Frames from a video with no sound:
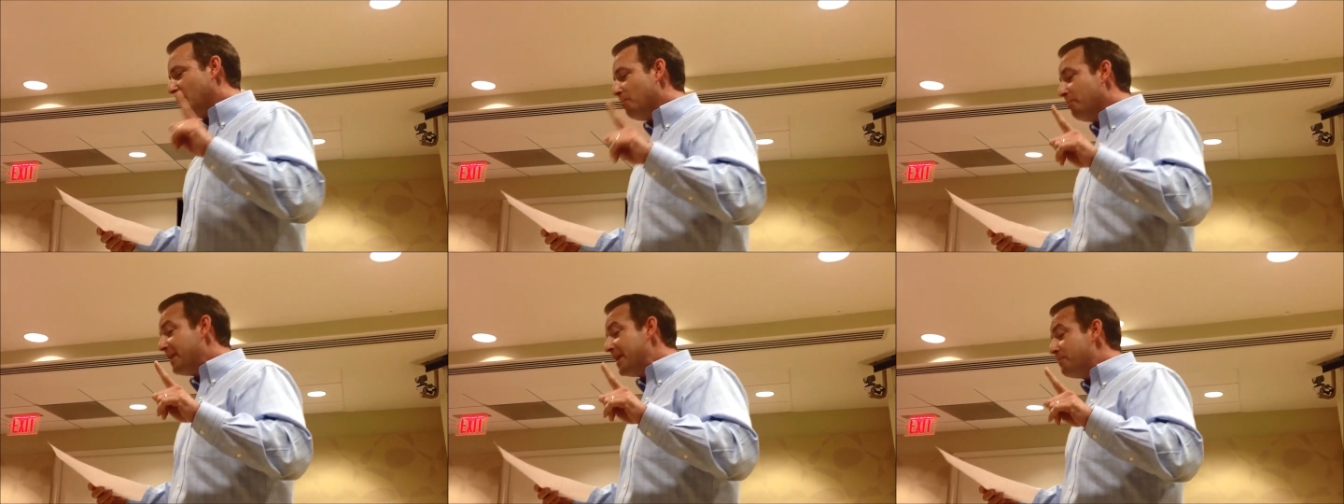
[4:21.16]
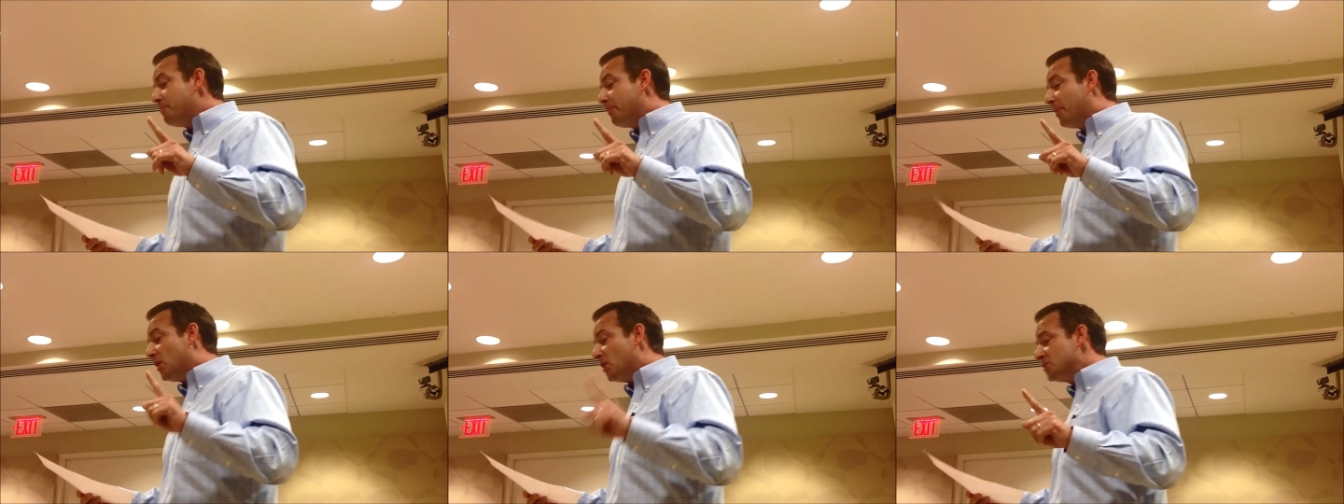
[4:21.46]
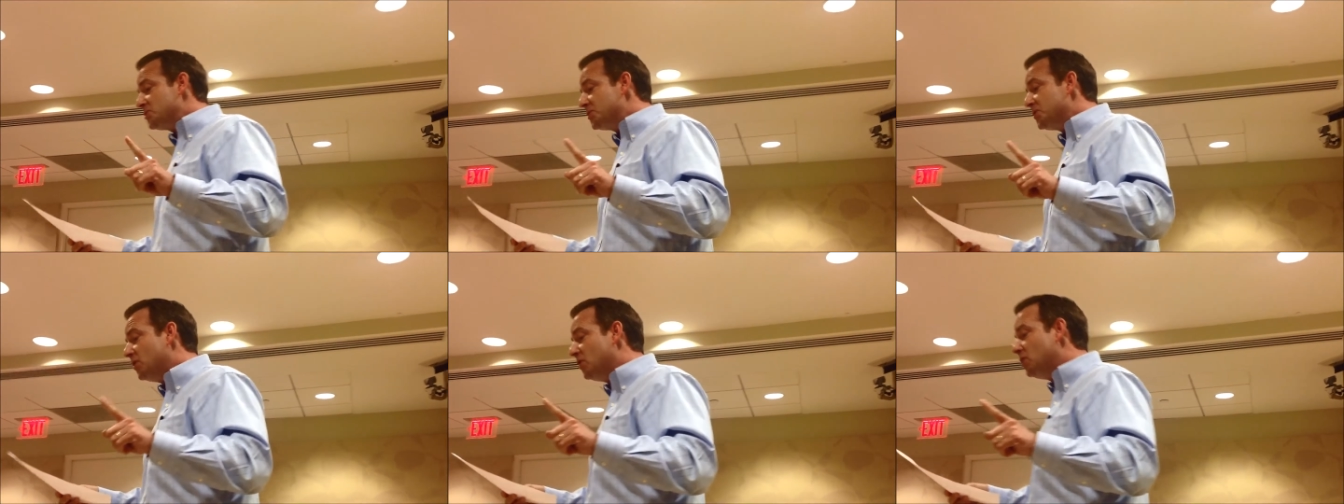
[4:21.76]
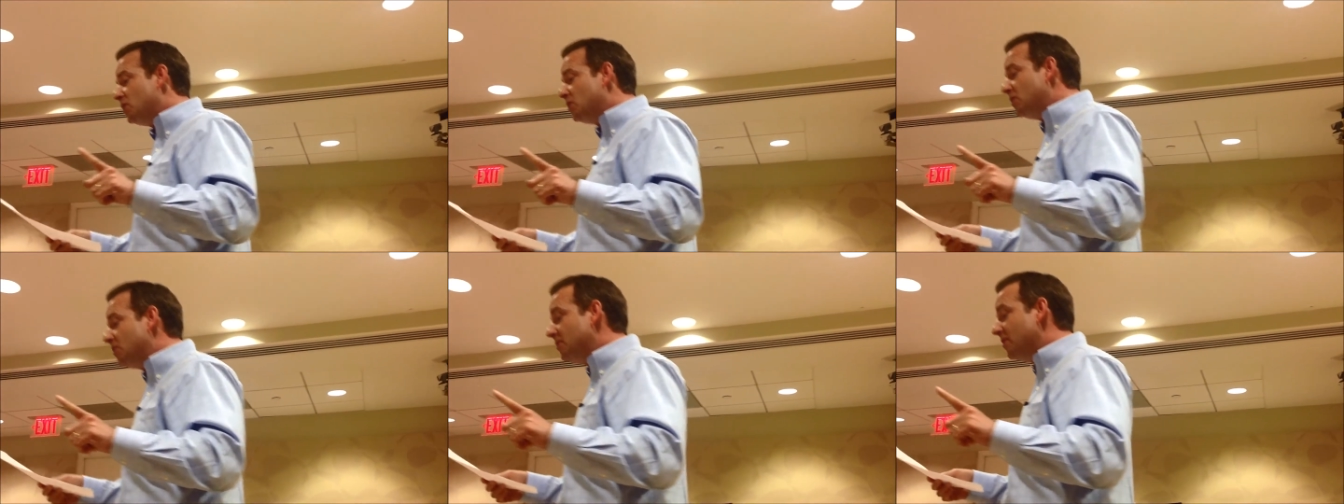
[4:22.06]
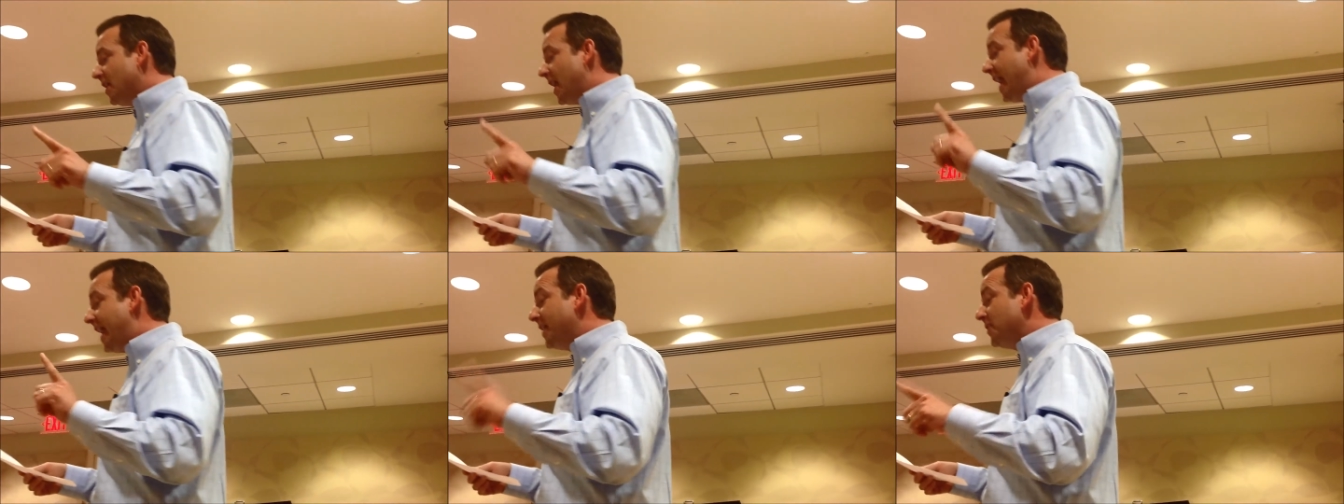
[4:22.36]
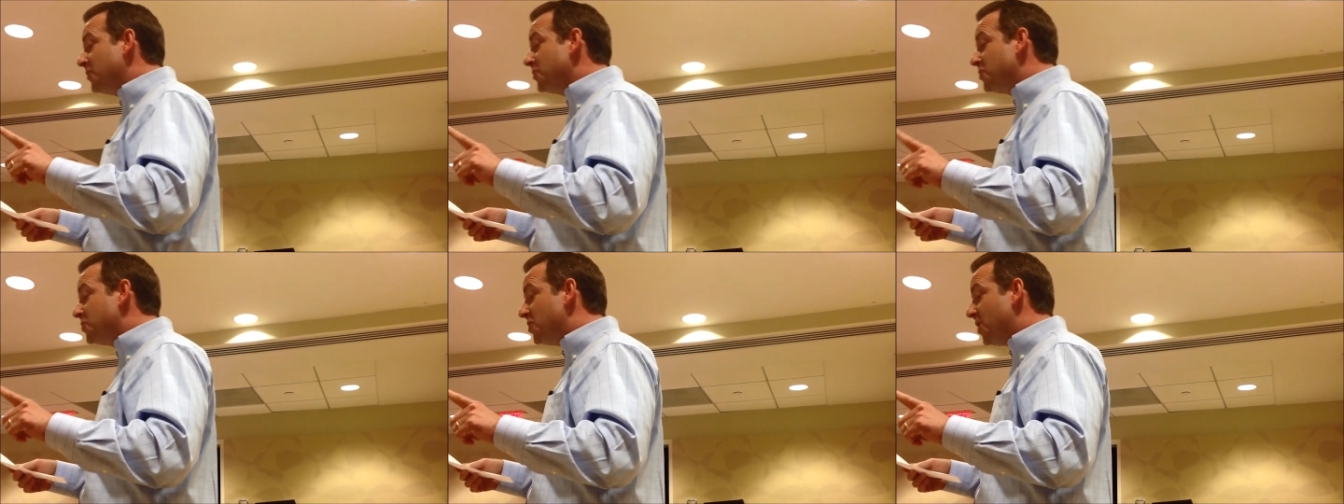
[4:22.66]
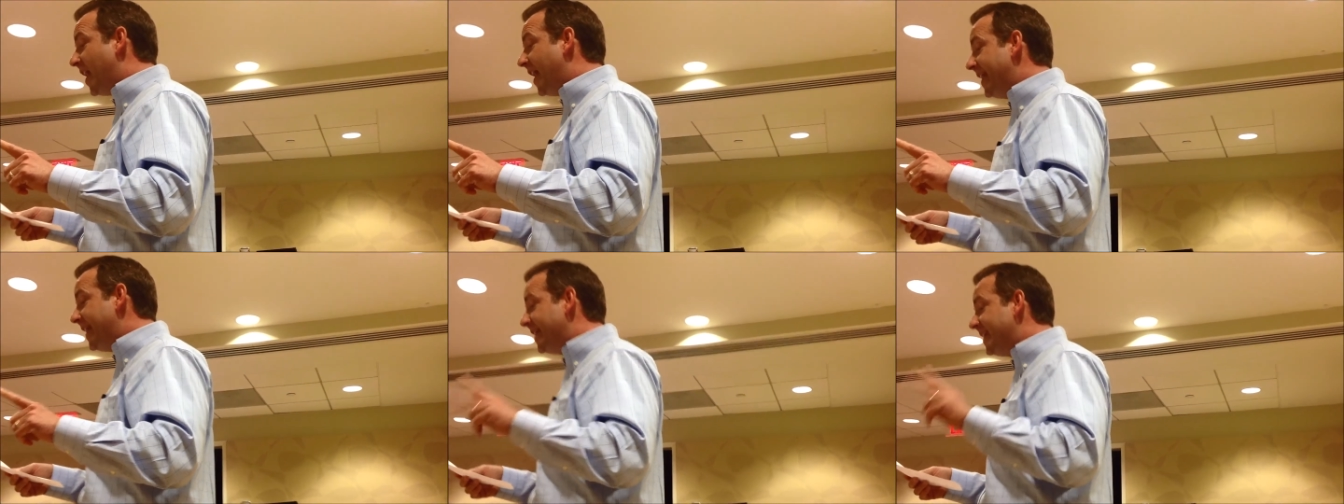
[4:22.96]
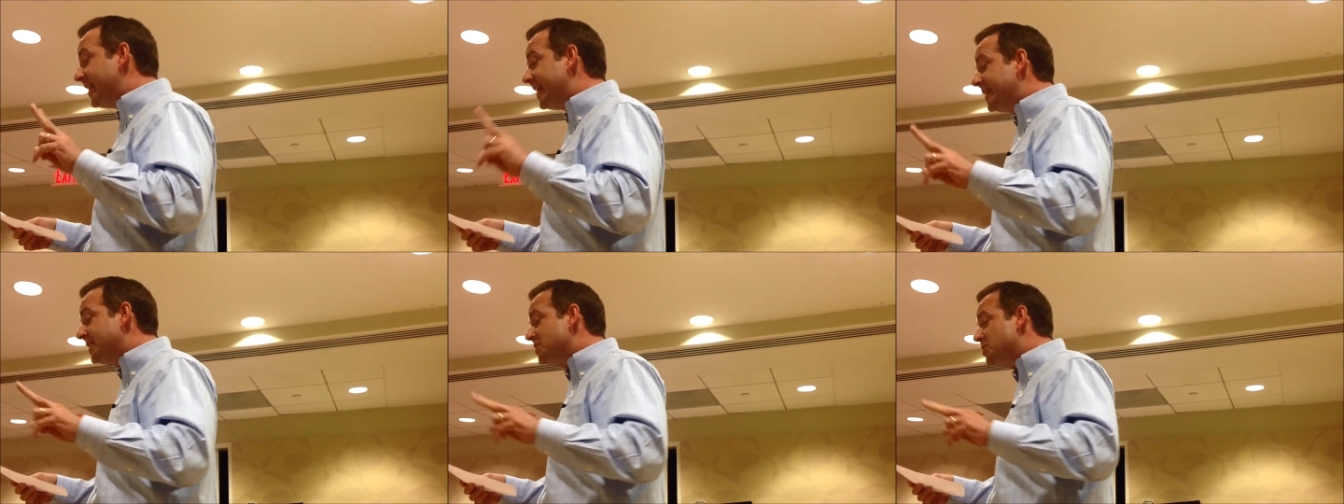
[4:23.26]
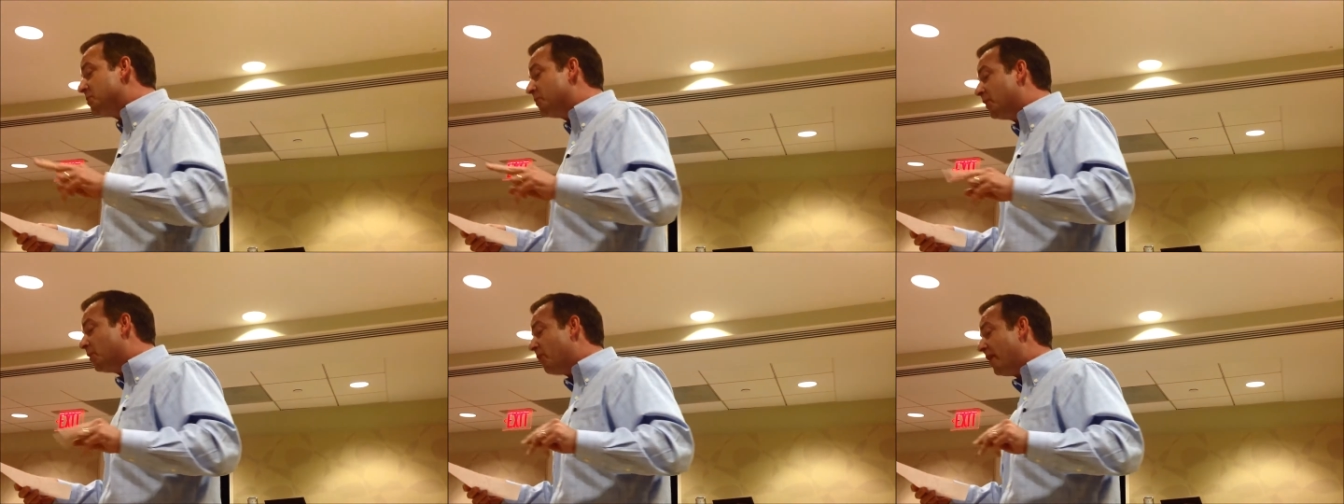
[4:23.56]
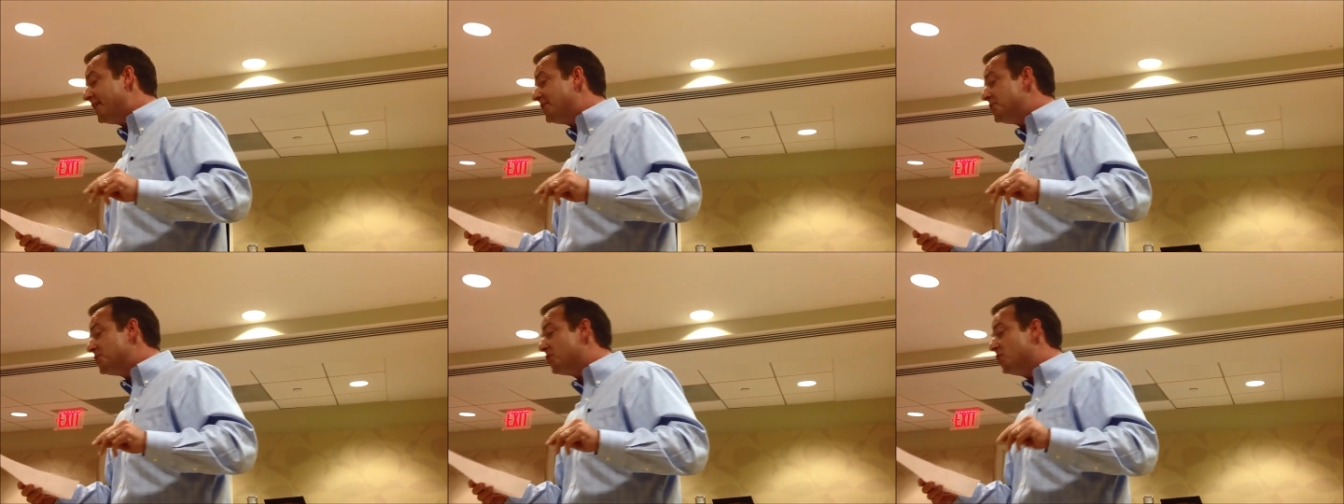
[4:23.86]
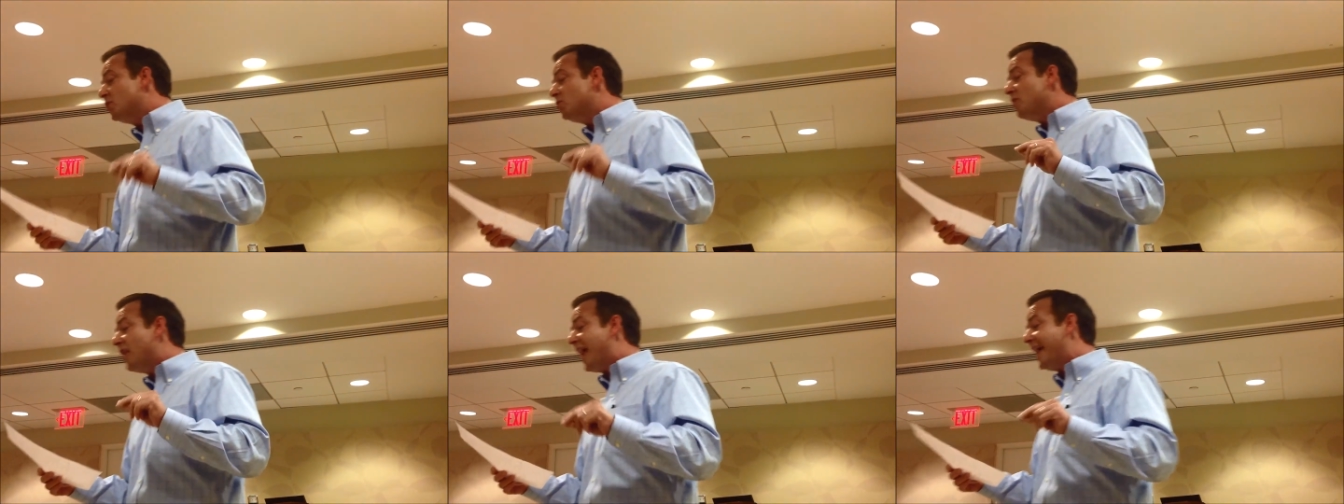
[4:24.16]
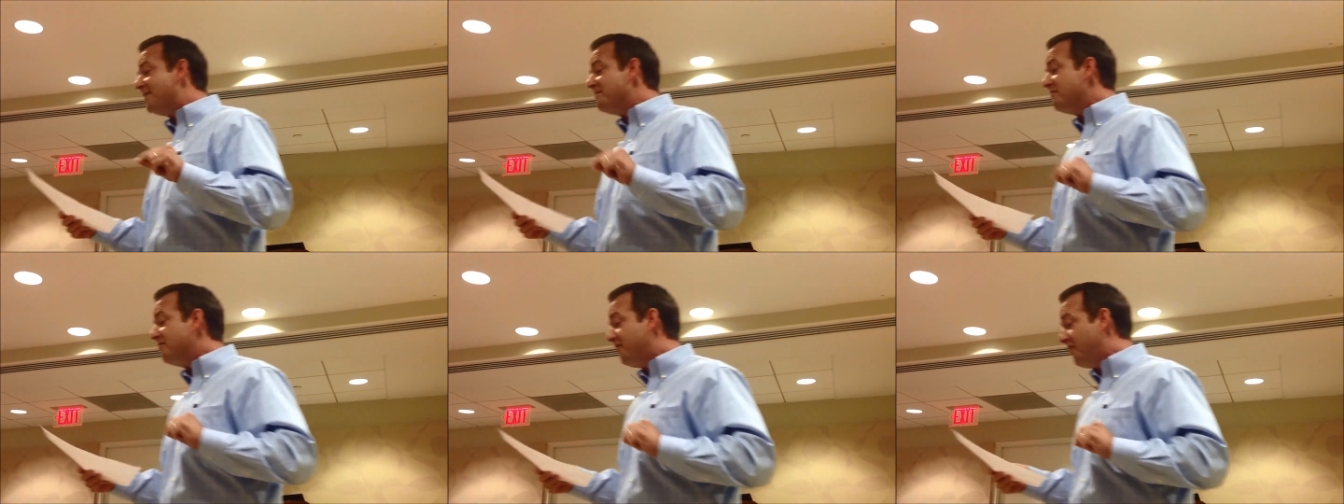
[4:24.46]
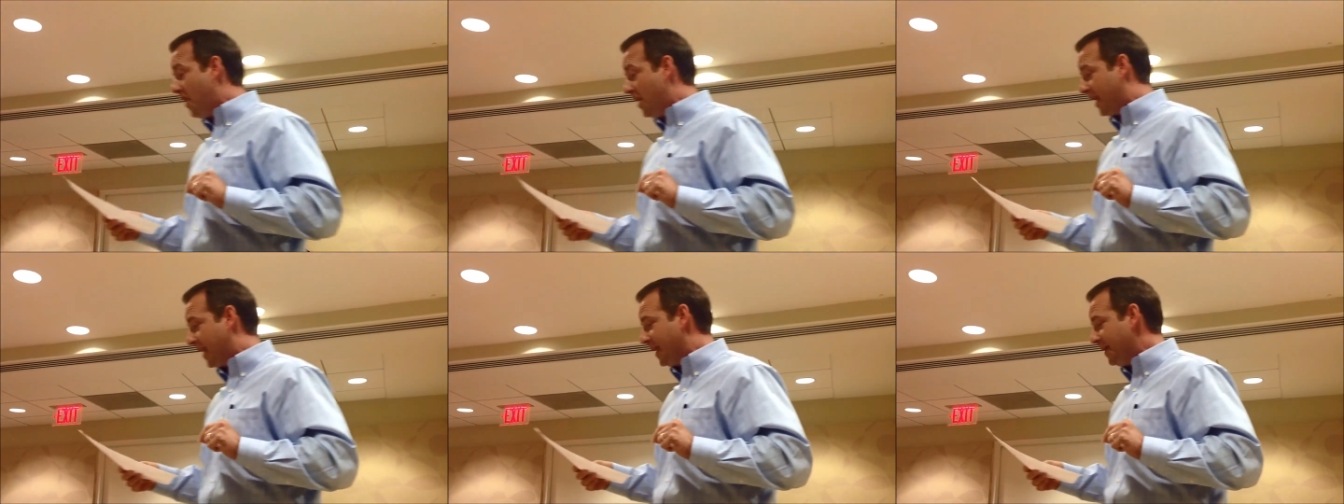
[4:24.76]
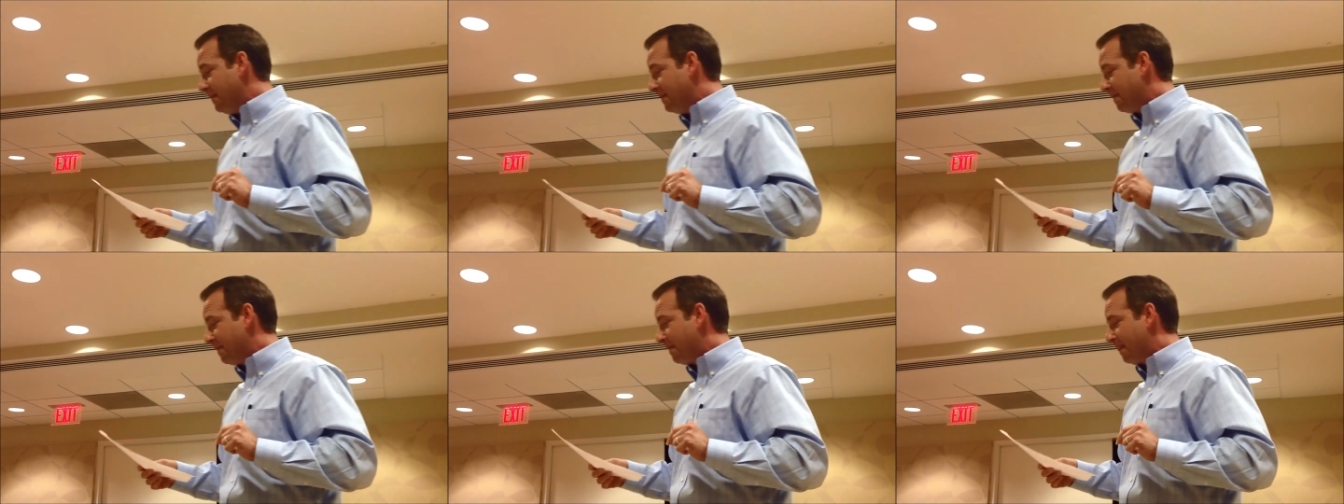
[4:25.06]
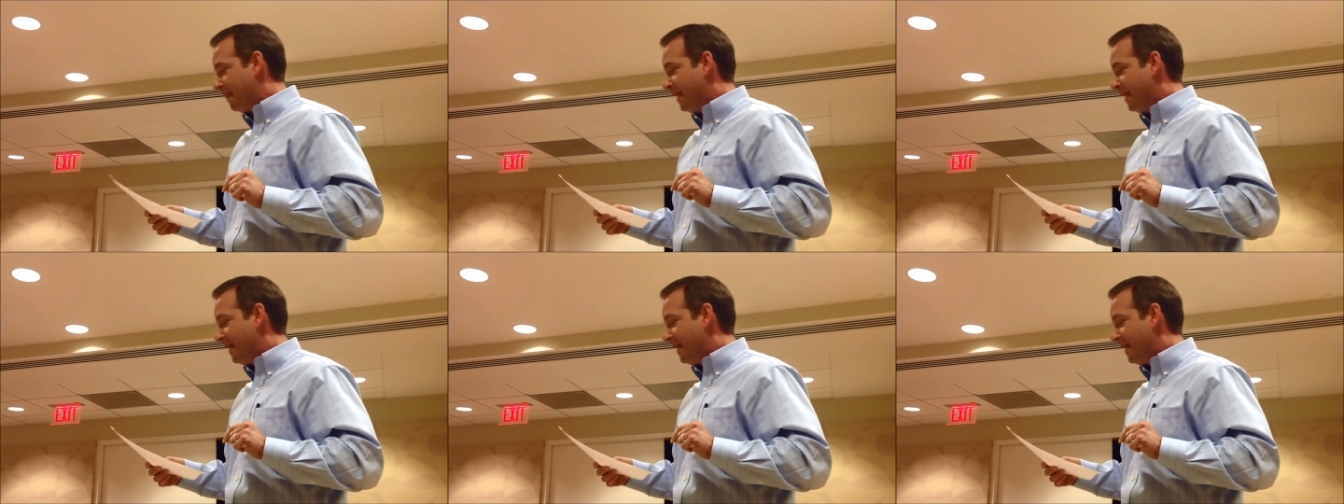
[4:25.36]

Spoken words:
Be personal, energetic, inspirational, and funny,